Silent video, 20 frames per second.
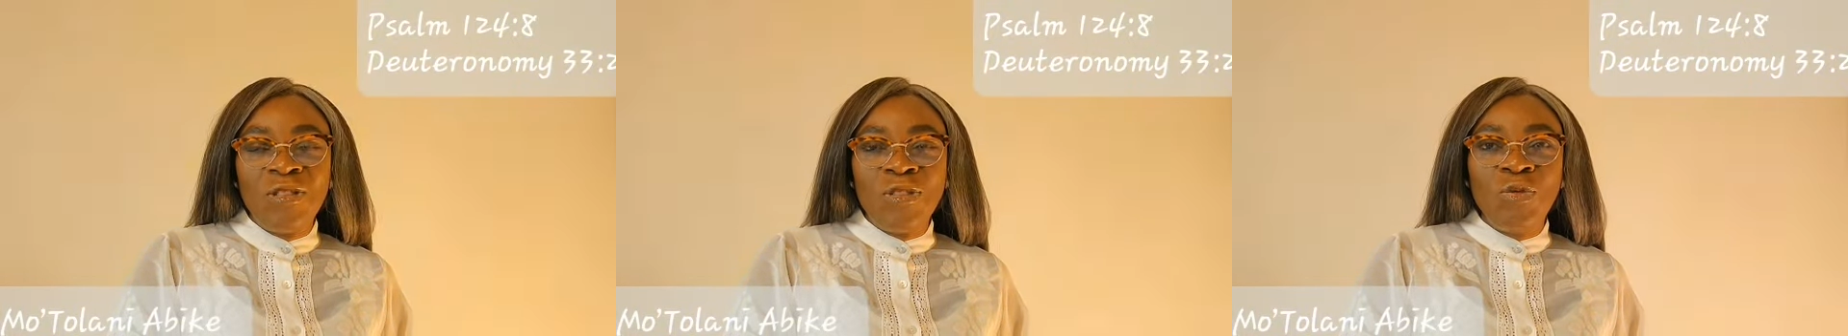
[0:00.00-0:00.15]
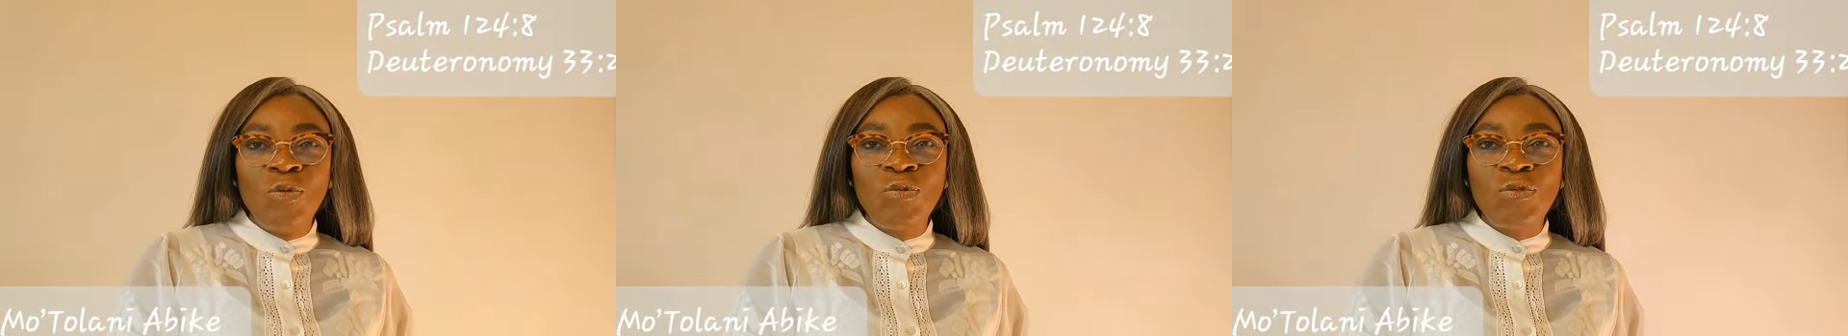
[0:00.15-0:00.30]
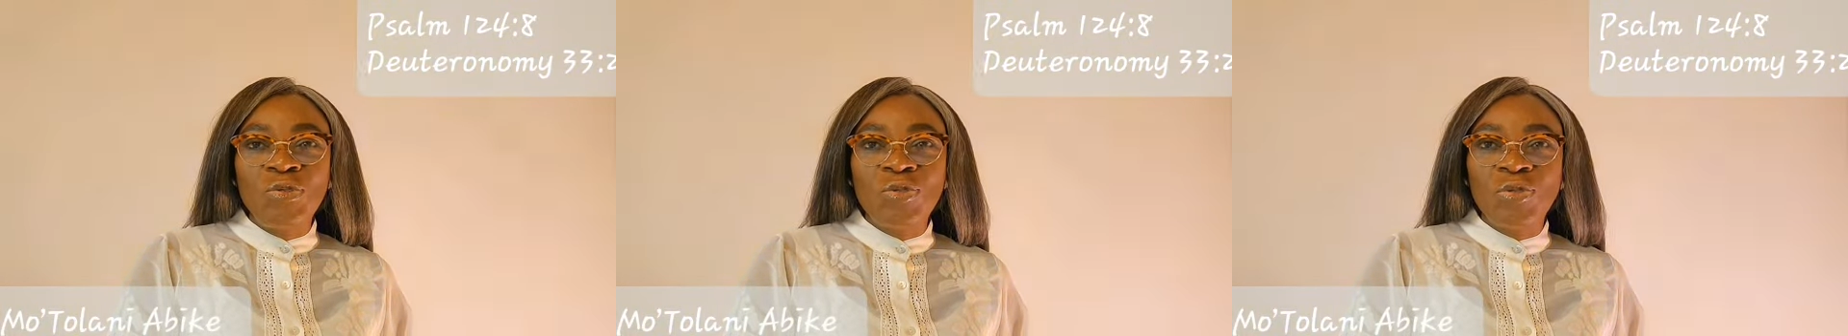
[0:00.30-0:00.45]

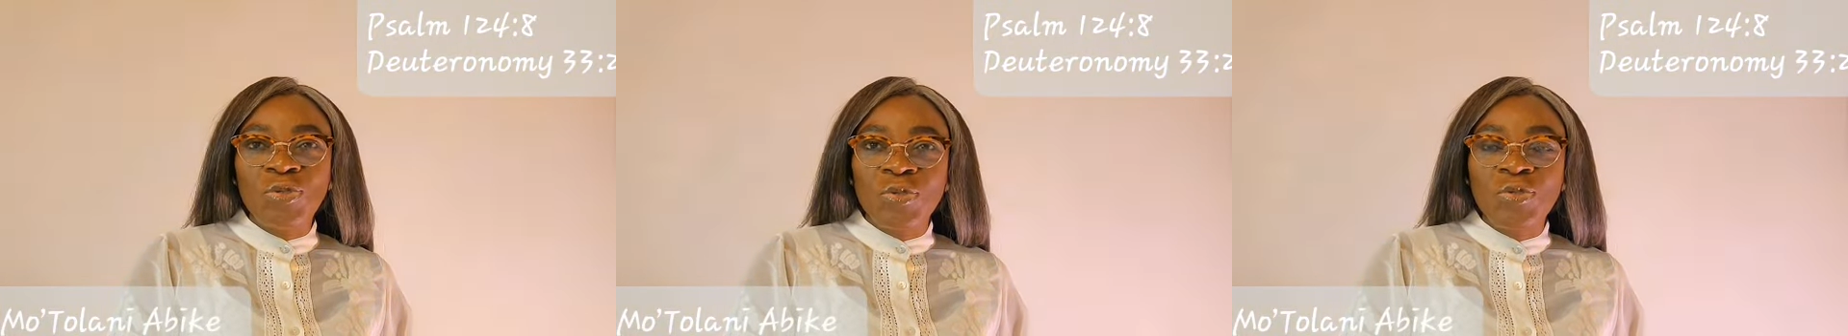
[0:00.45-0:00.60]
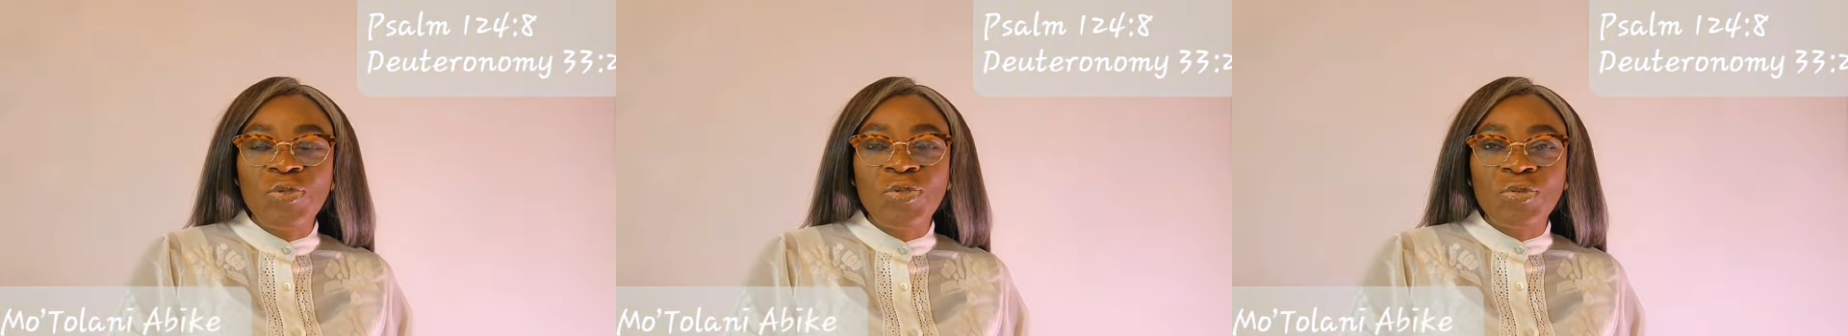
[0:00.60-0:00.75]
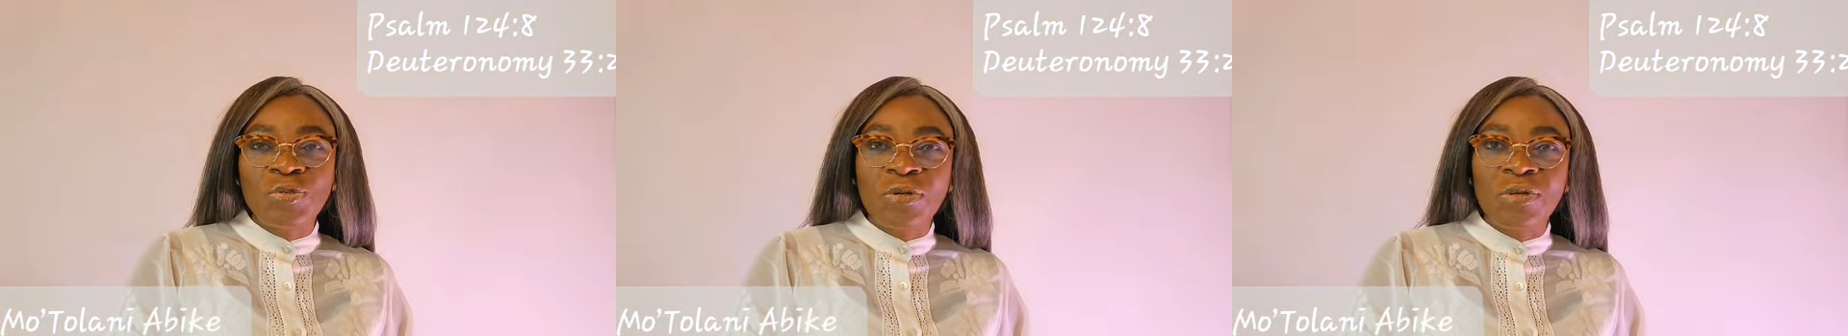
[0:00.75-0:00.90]
Those
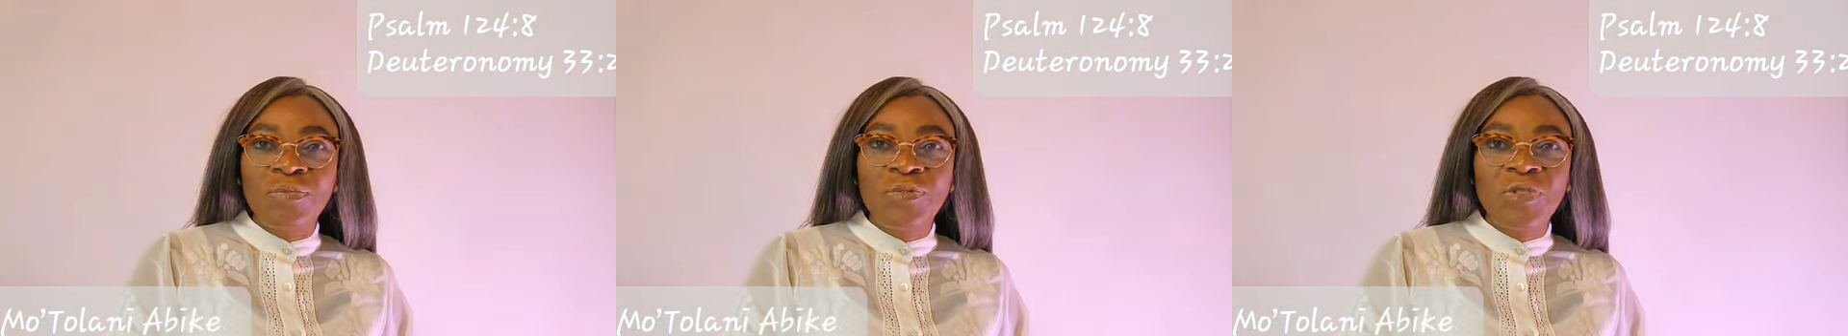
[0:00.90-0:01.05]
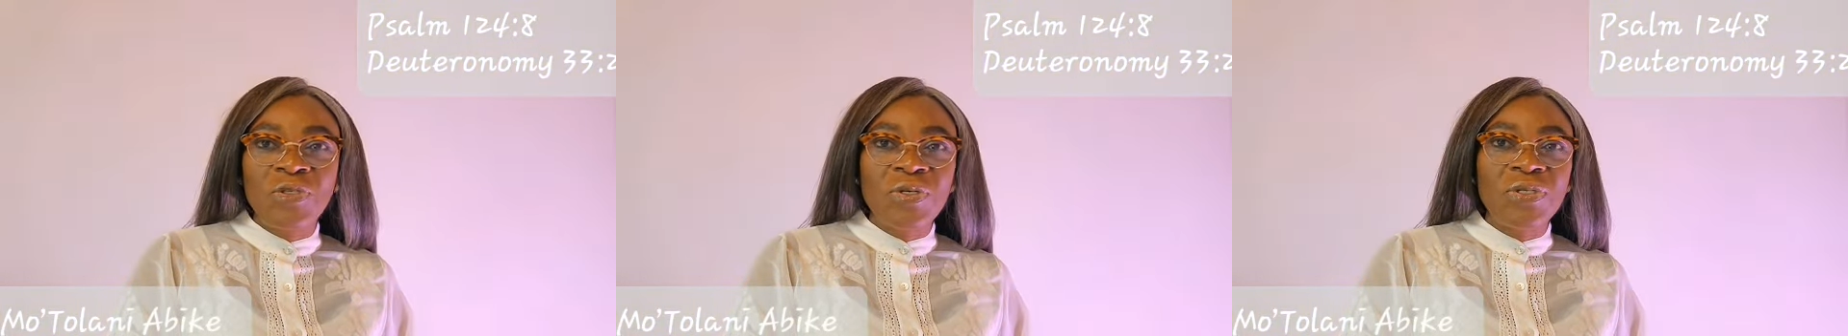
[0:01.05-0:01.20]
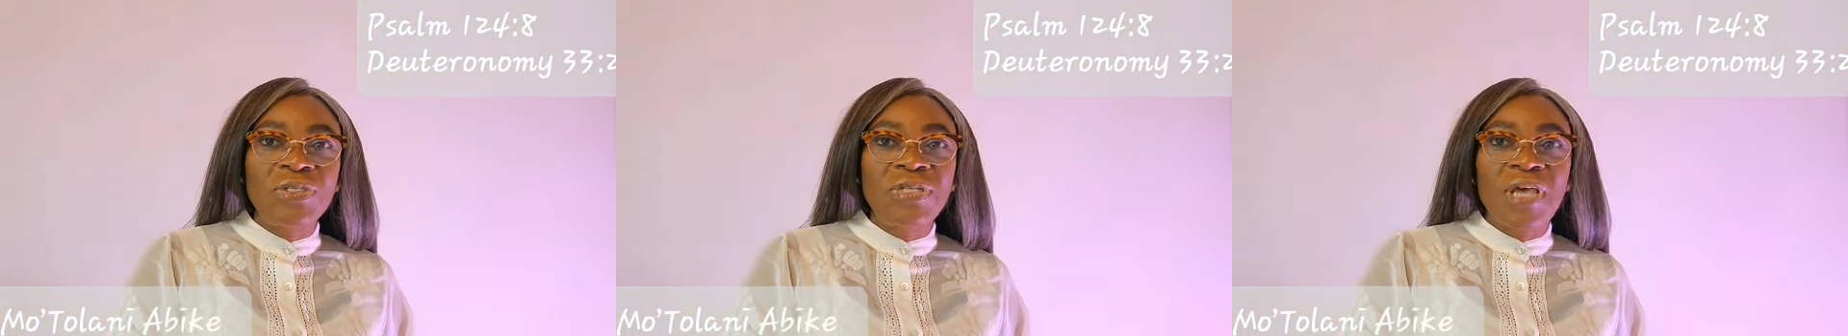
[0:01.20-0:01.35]
two
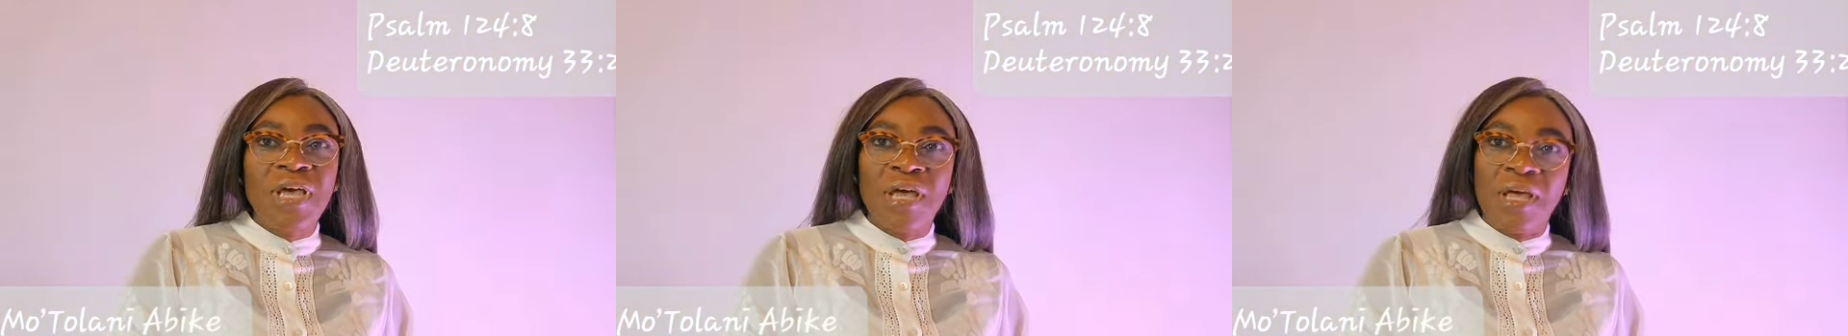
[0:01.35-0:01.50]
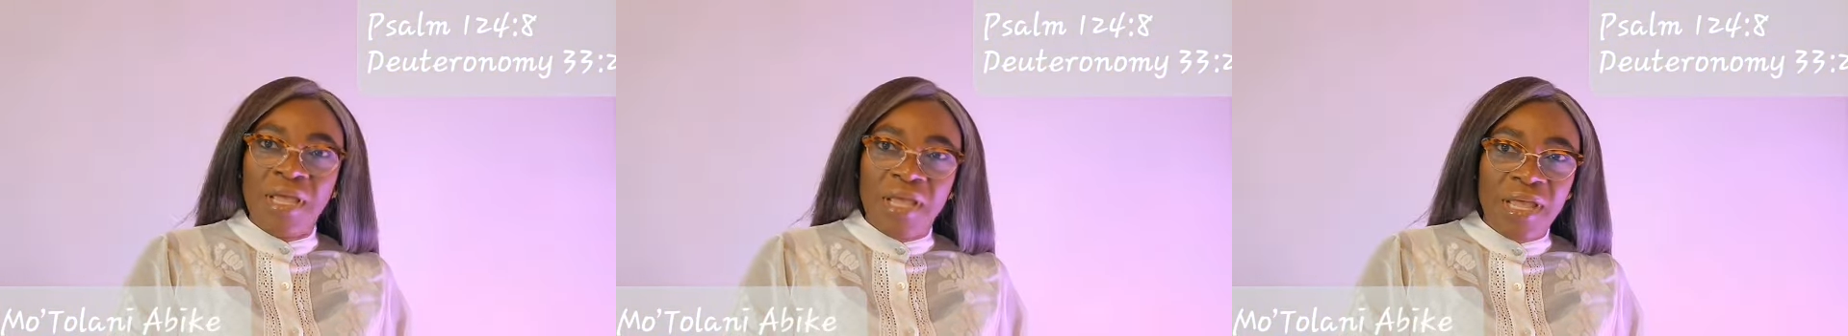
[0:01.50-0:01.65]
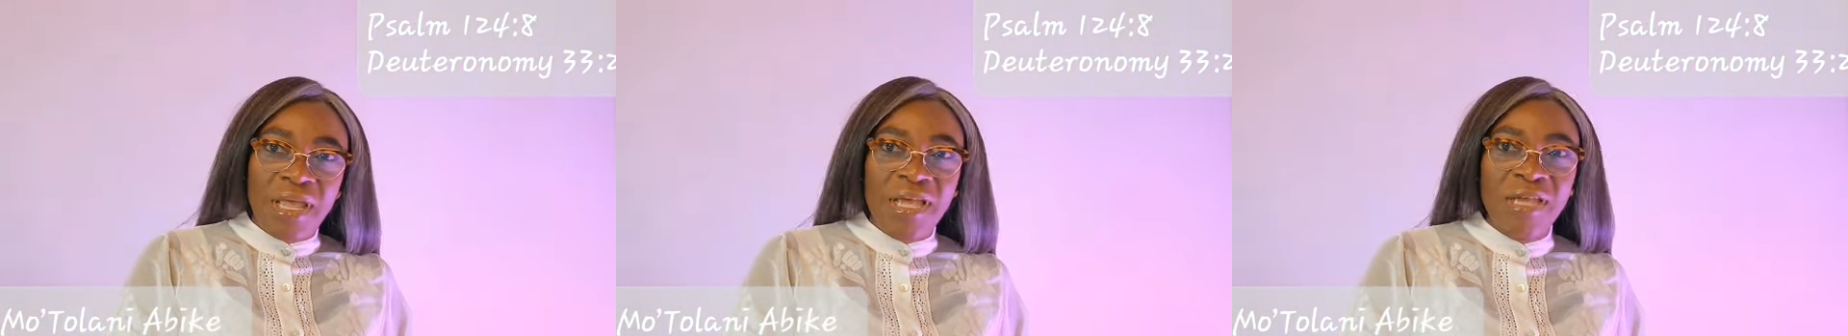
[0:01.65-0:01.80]
scriptures
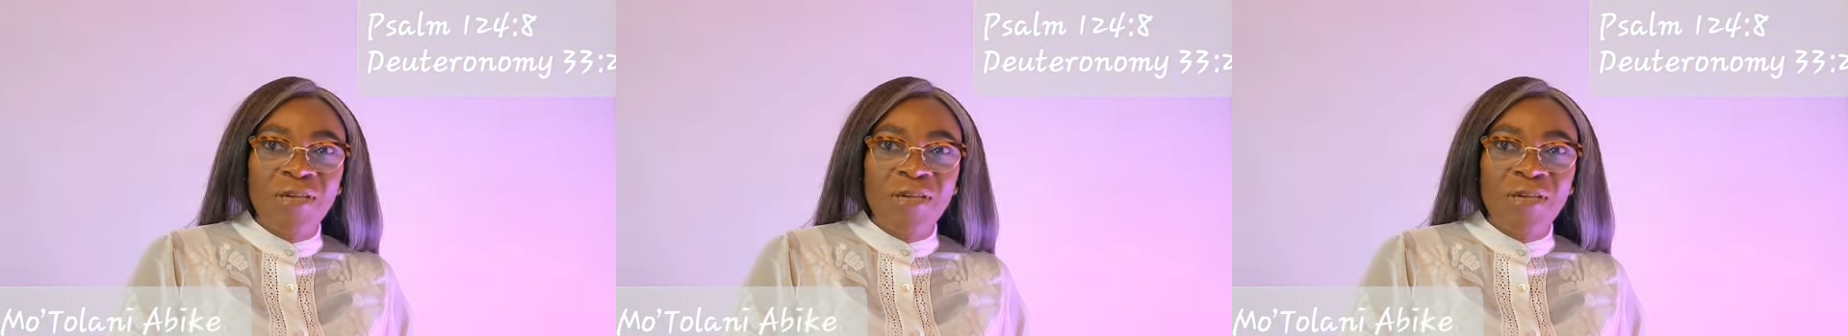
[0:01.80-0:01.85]
are